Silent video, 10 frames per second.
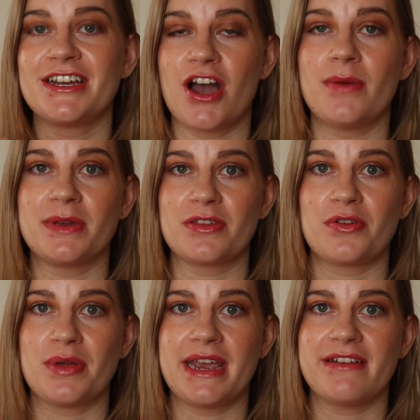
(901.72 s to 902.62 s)
coming
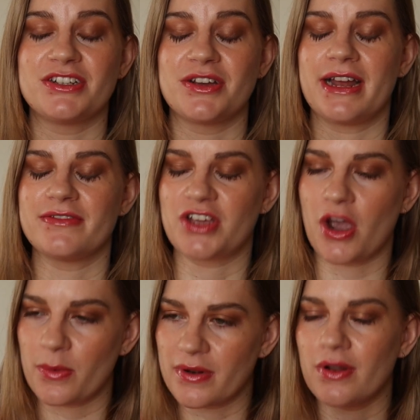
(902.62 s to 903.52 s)
through here. I don't have to
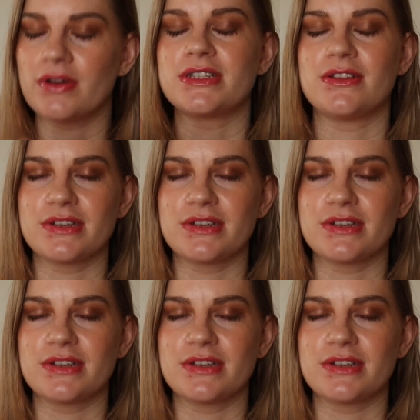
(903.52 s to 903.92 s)
go in lots and